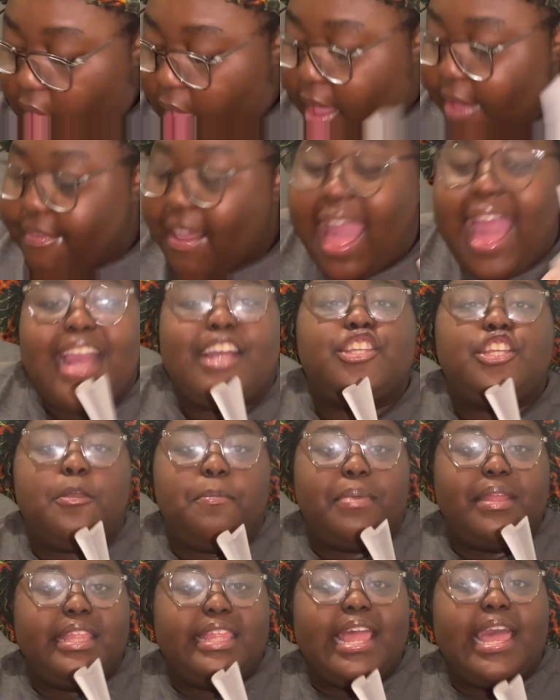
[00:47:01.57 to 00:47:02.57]
I've actually
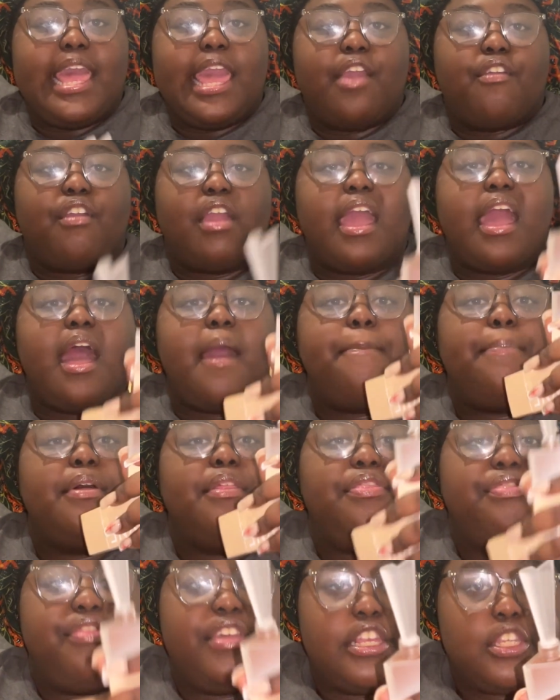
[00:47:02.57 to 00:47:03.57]
been layering it. I
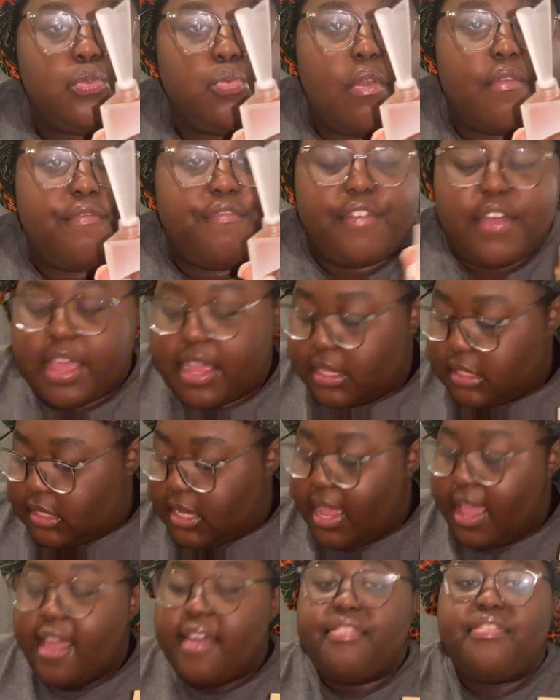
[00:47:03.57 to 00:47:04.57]
put this one first,
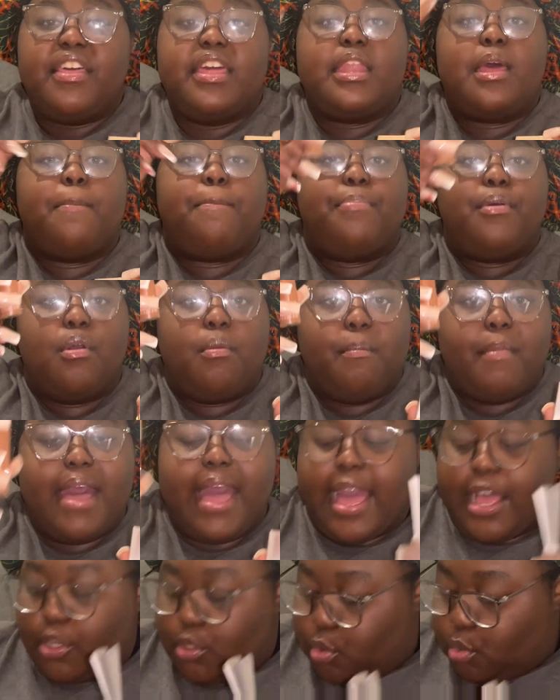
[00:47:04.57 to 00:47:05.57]
then I put my
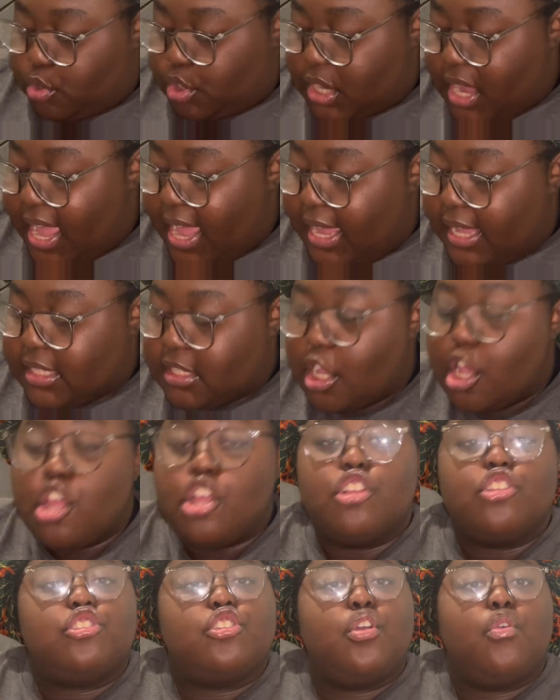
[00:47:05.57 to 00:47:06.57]
actual shade.
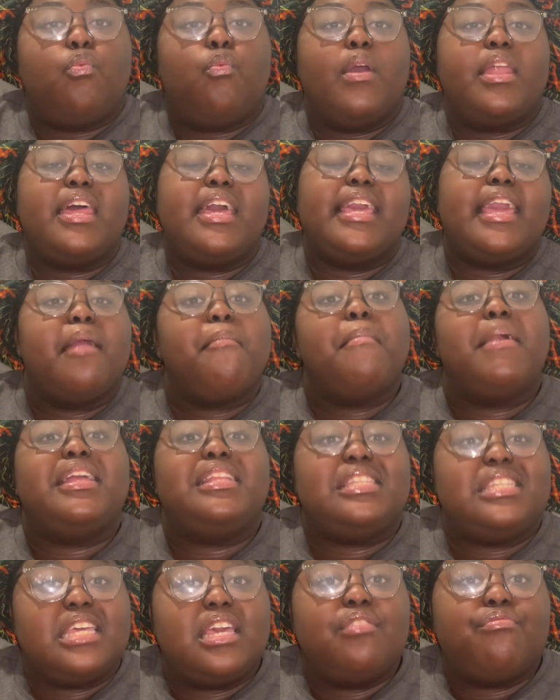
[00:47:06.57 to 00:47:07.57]
So when I get my
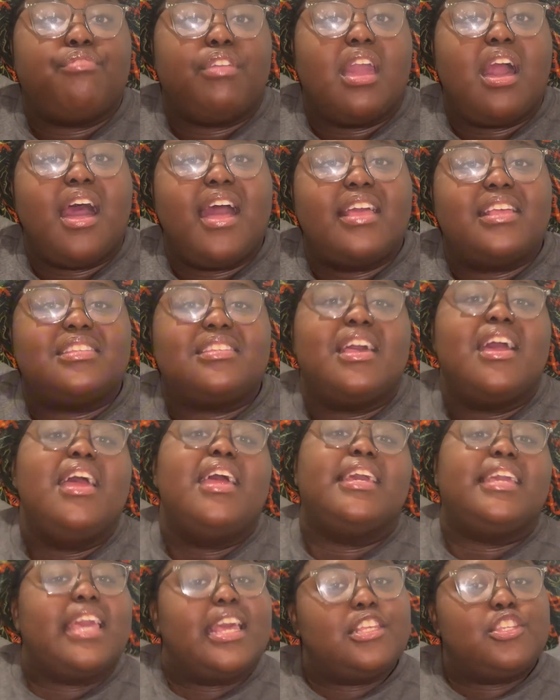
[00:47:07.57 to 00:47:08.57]
teary eyes,
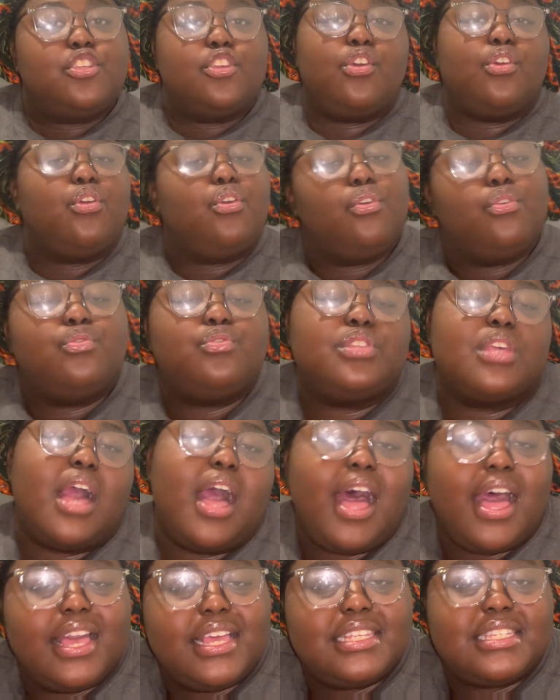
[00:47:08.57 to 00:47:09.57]
guess whose
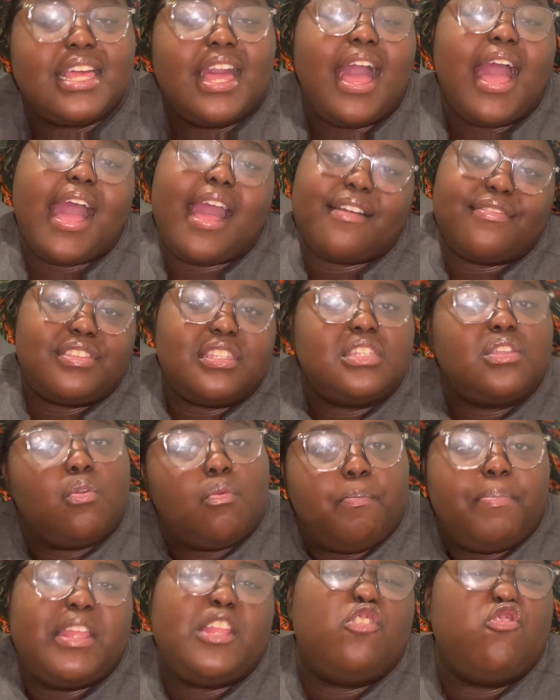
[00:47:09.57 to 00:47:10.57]
eyes have still
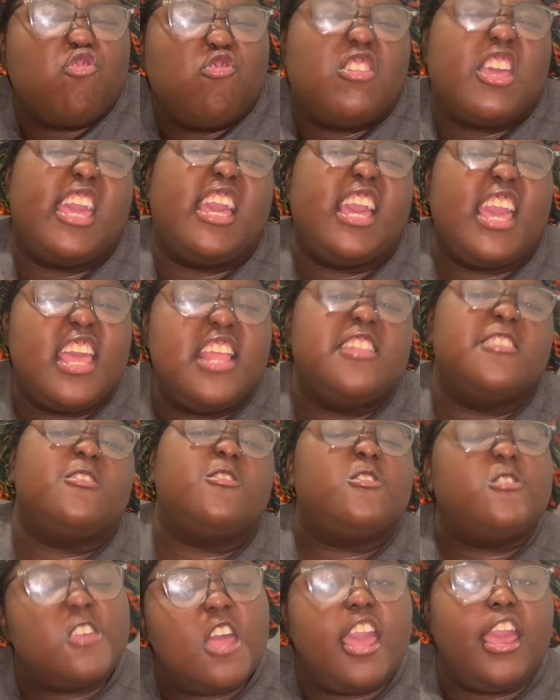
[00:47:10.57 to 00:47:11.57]
been looking
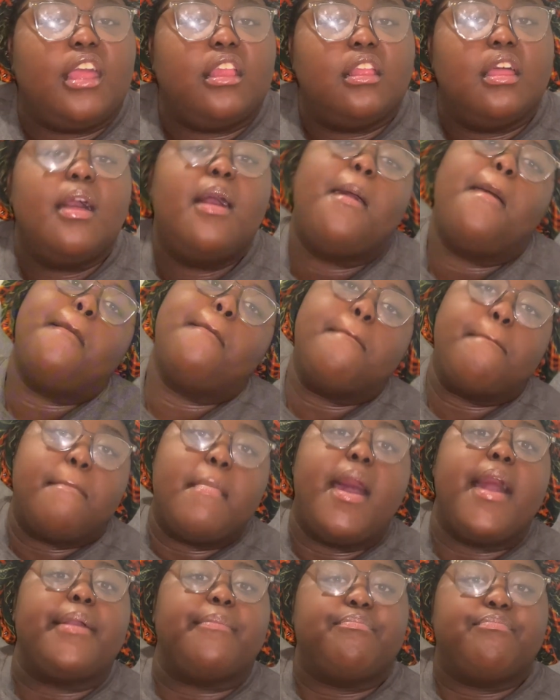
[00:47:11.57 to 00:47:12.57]
insane?
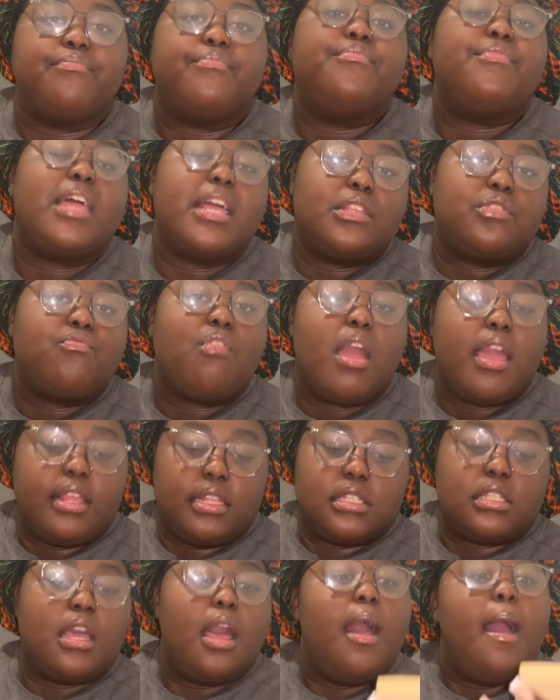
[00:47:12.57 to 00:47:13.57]
Mine. That's
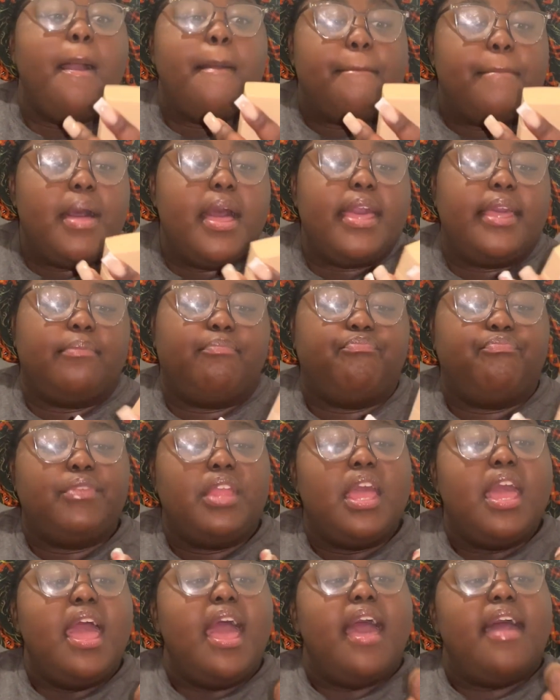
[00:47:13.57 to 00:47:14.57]
right. Mine.
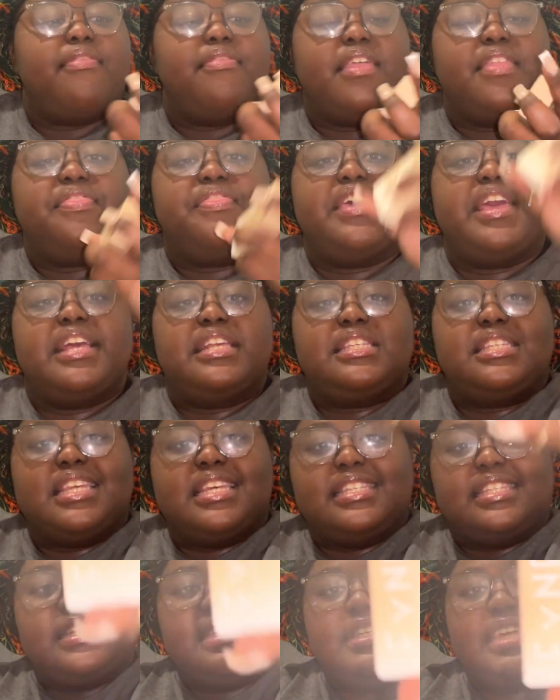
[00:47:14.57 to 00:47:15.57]
And then this
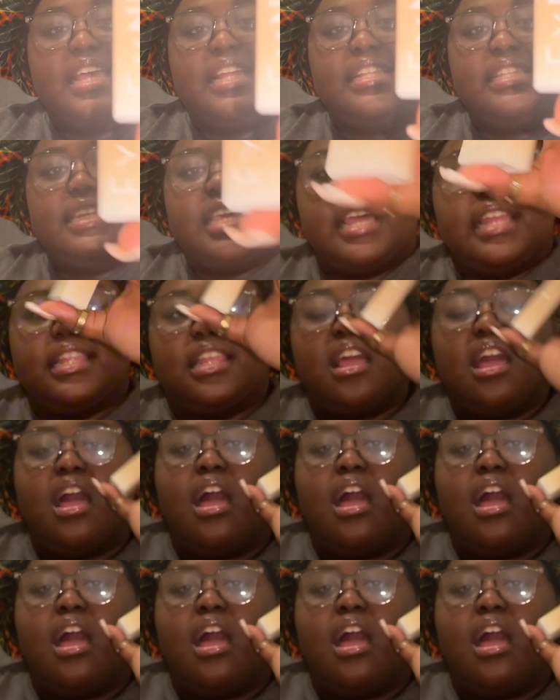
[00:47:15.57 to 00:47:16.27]
is the skin tint.